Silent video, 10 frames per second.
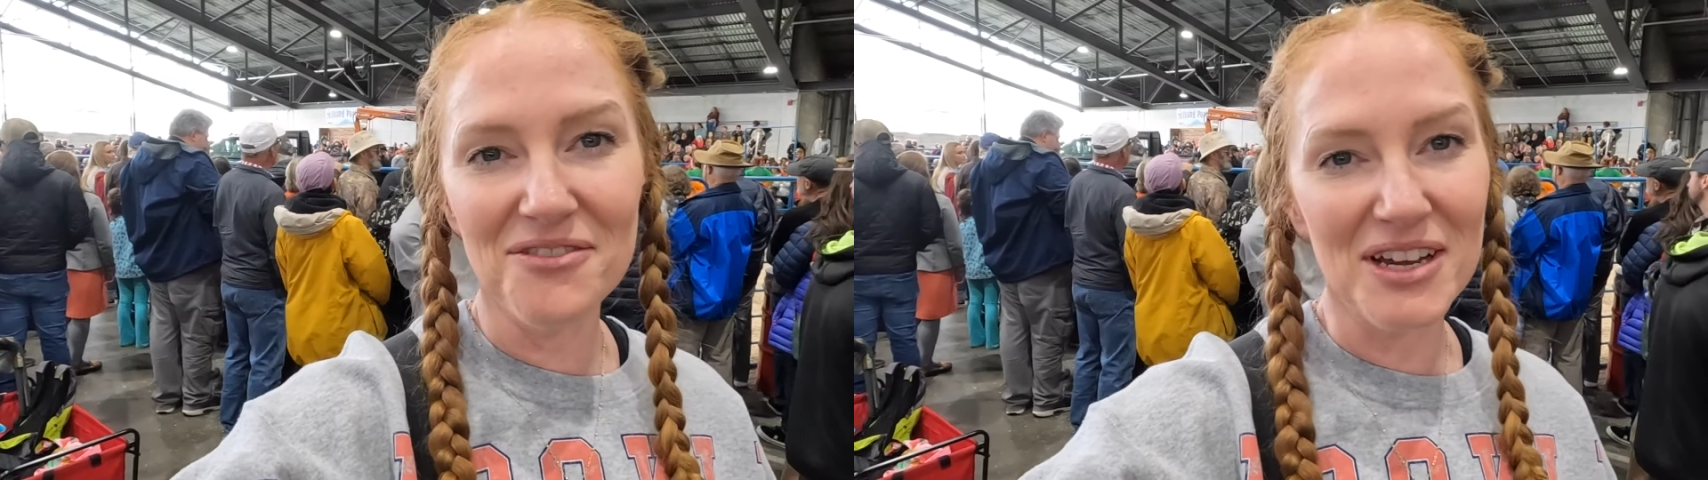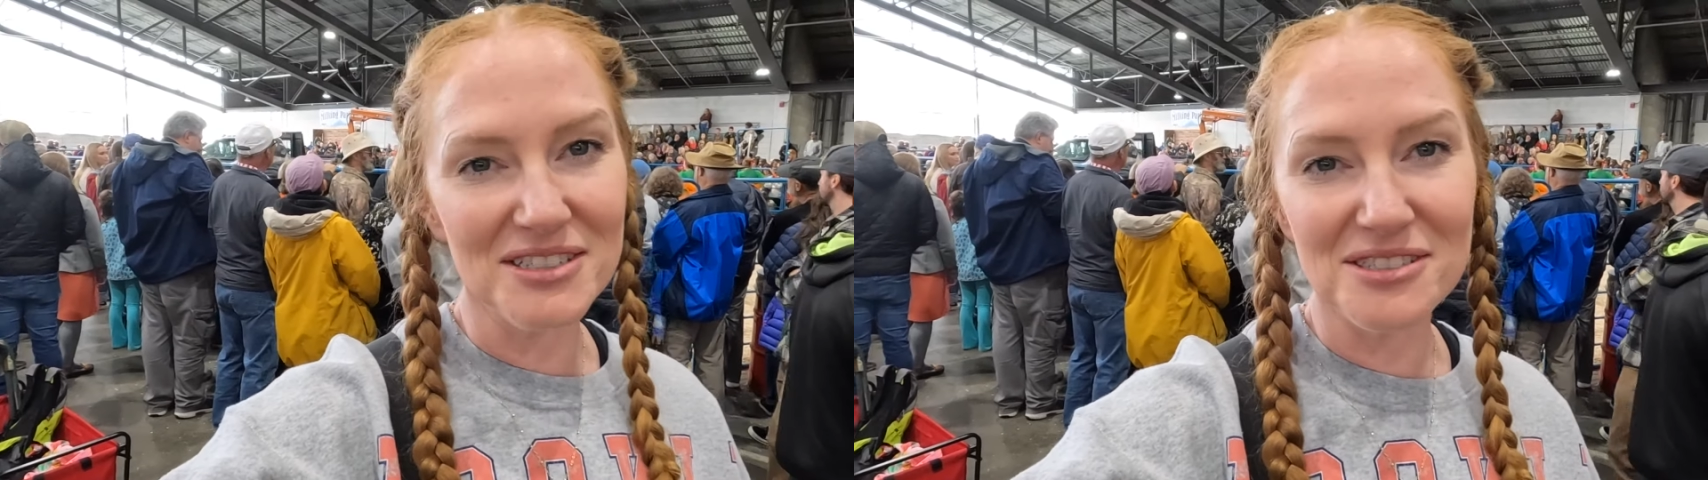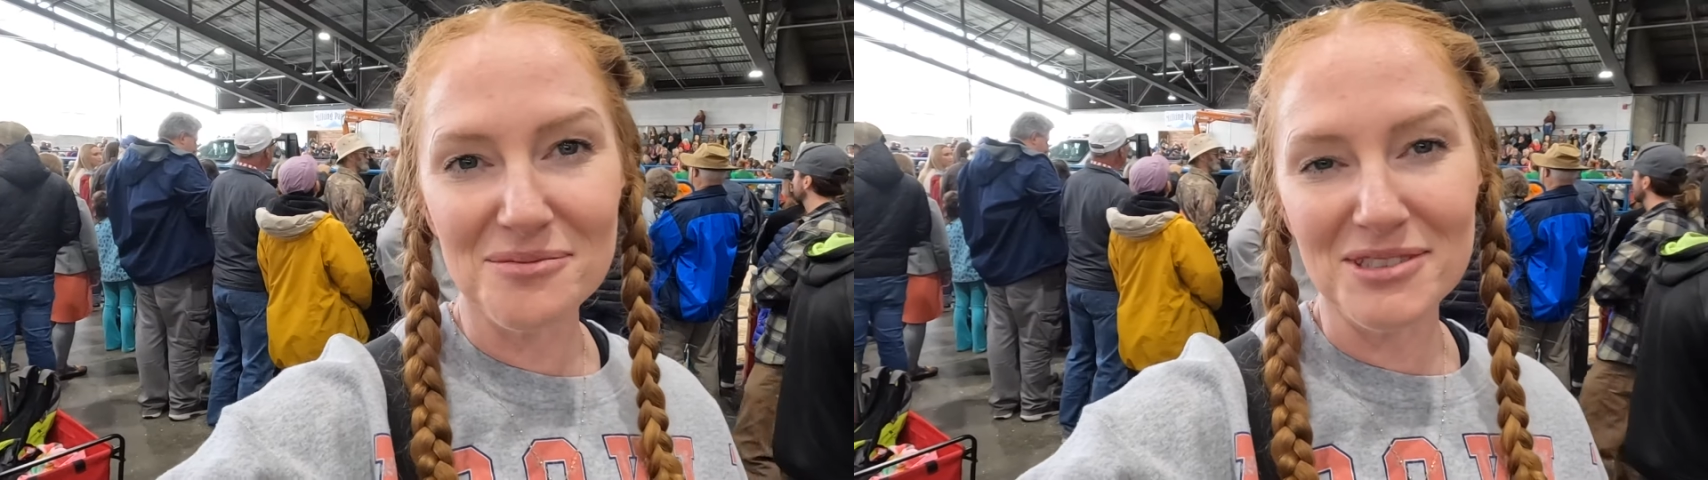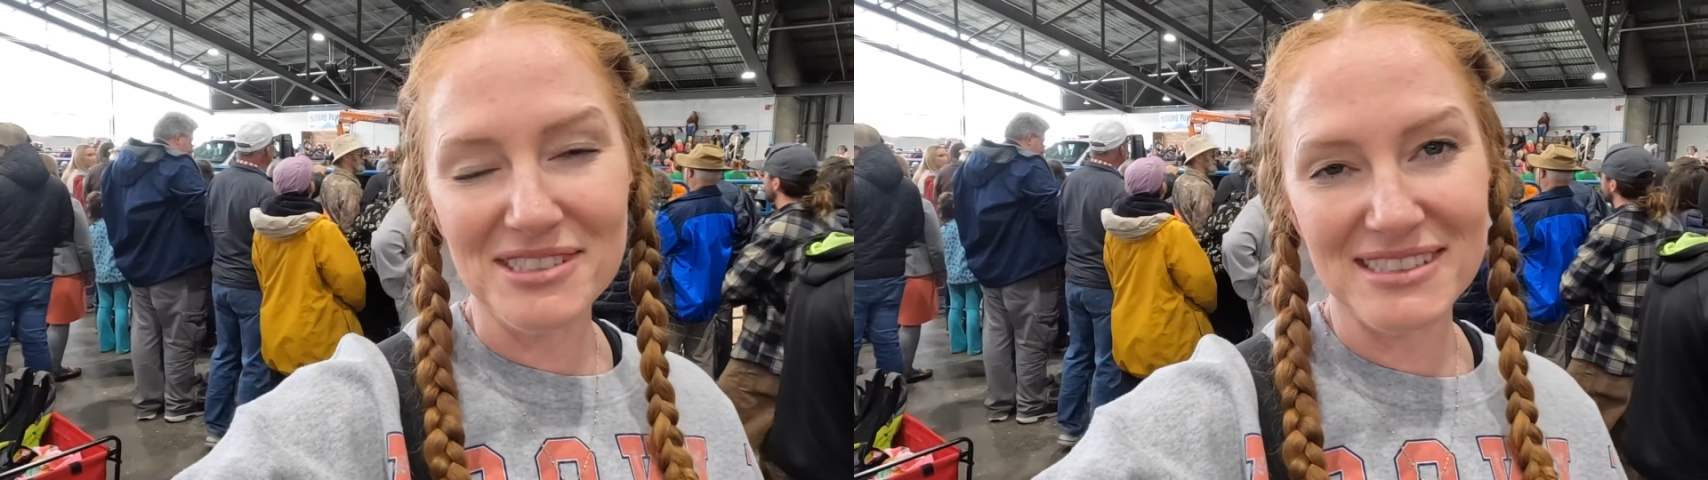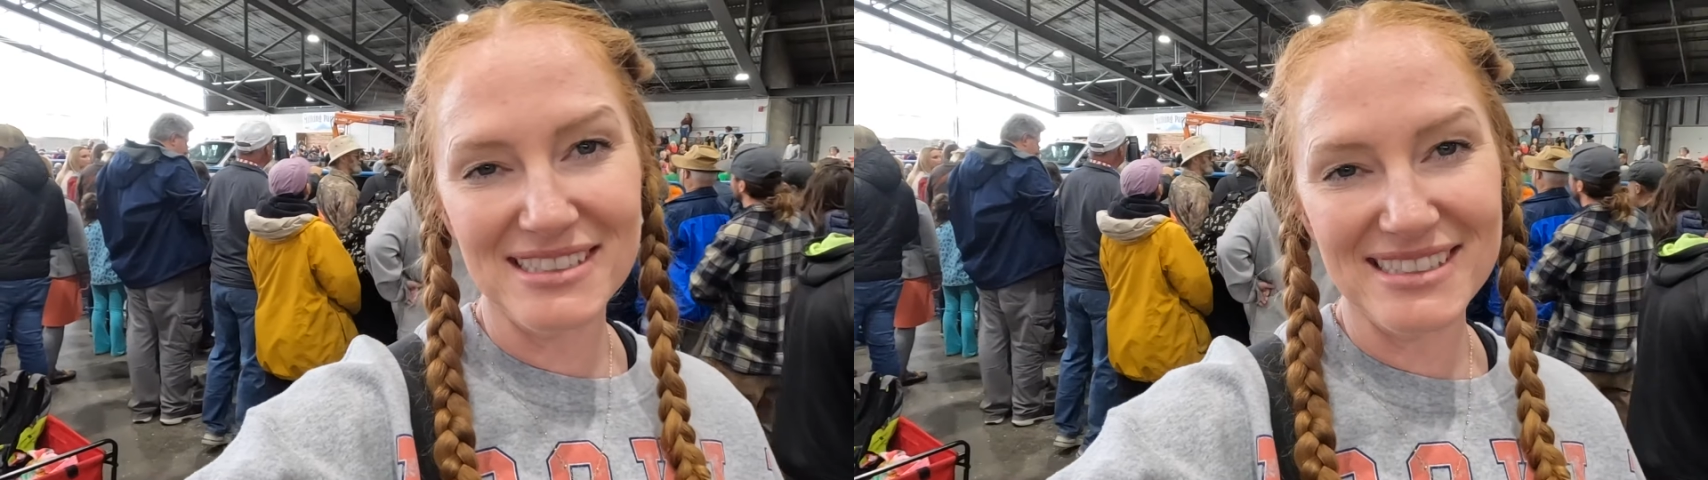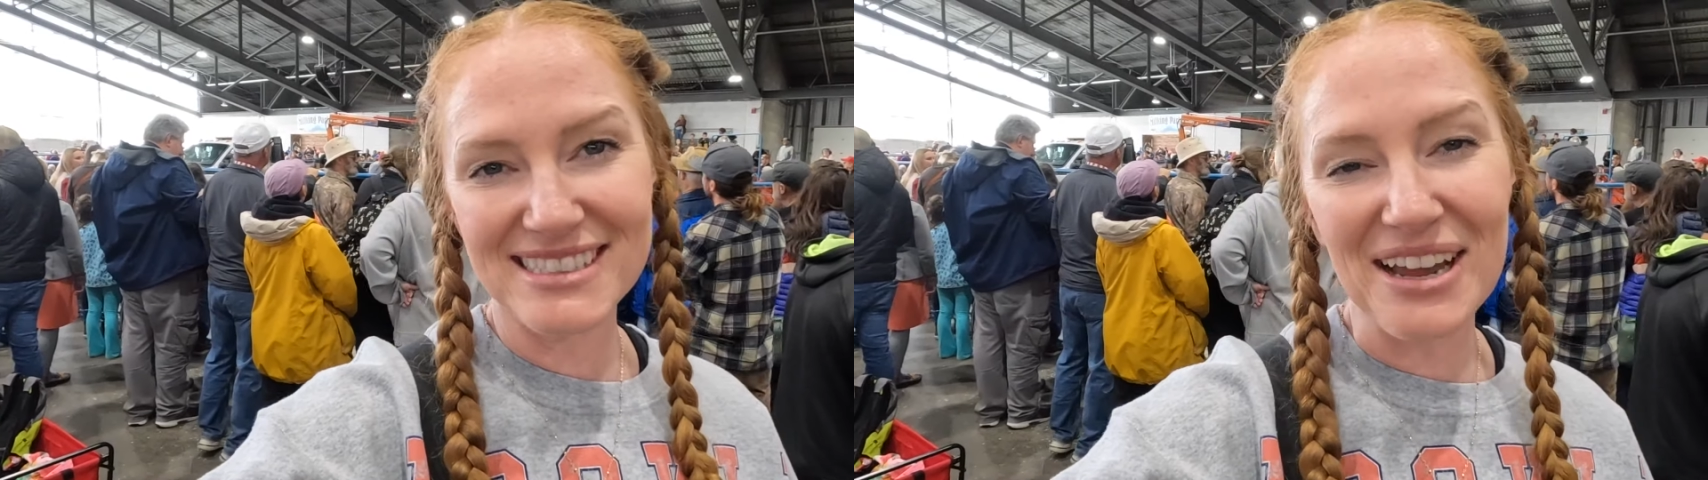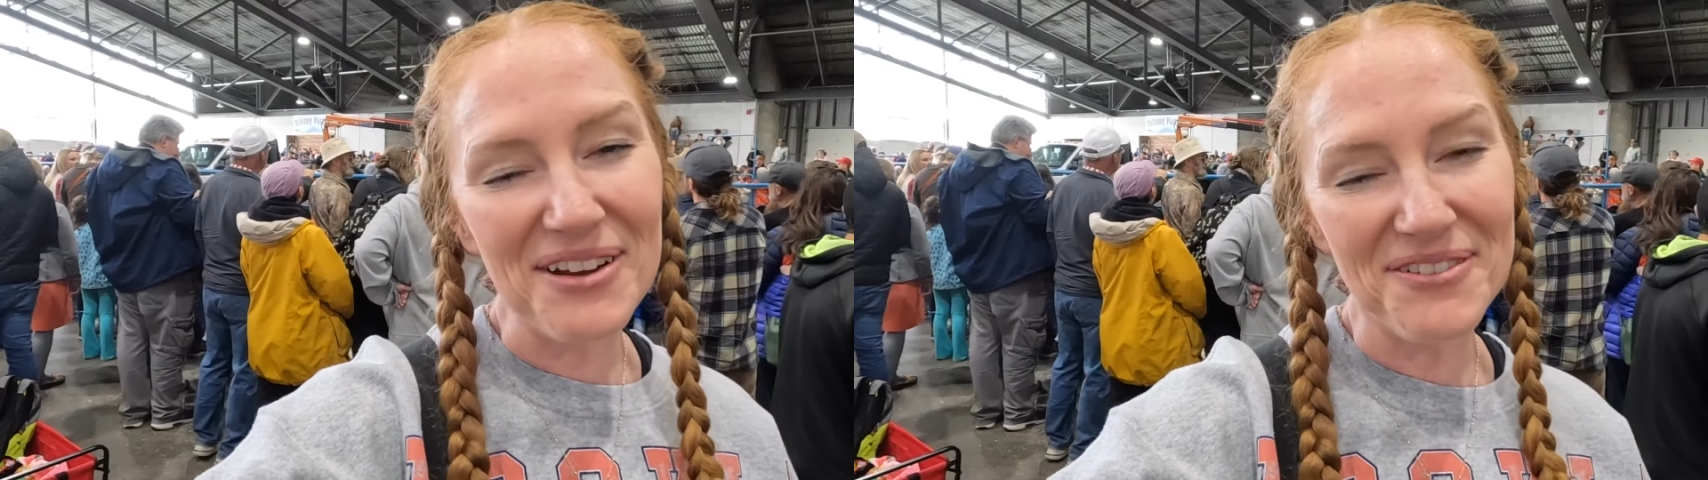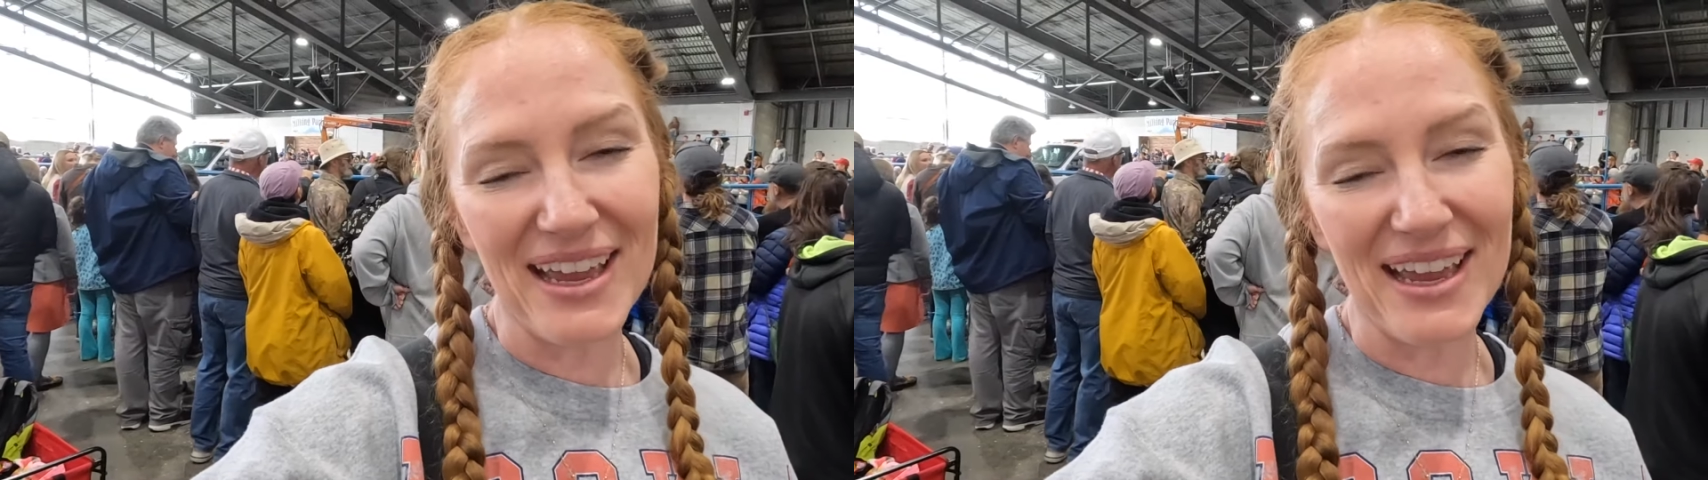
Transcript: vegetables and stuff,